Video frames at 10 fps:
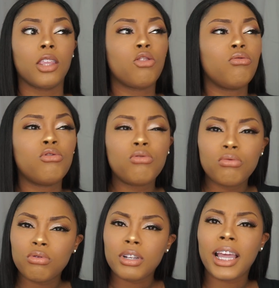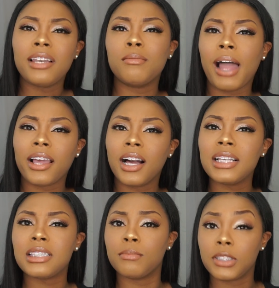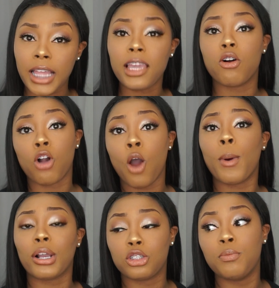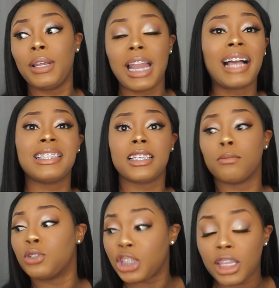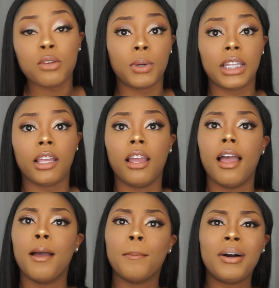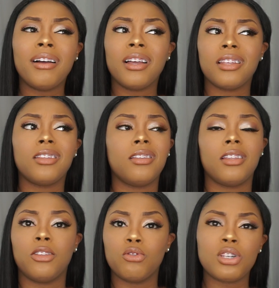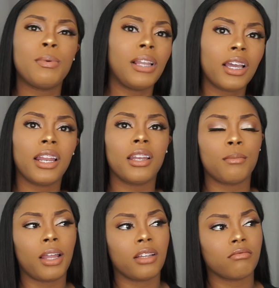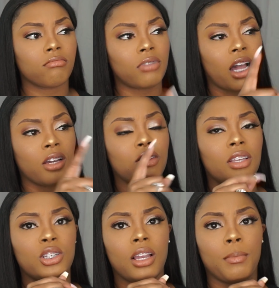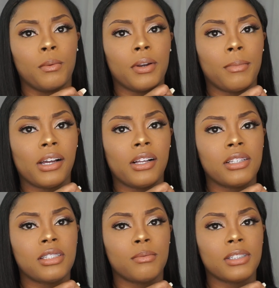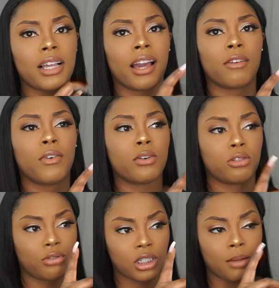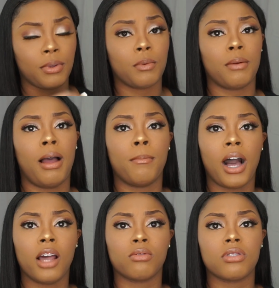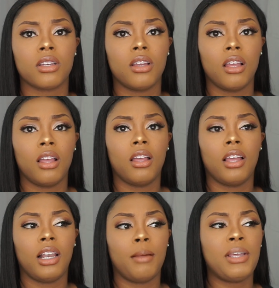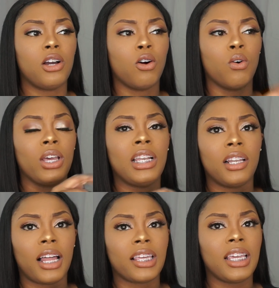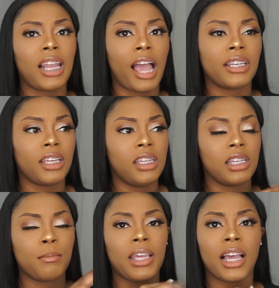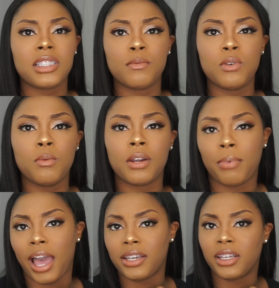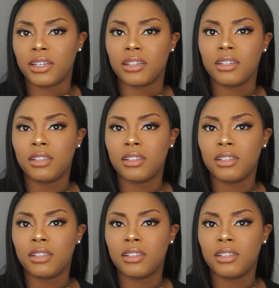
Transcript: You, you you look at them like customers. They your coworkers. You be nice to them genuinely, but you should be looking at them like I could she could be one of my customers. I got a photo shoot. She could be one of my models. I mean, oh he look like he liked to eat. Let me ask him if he want to buy dinner.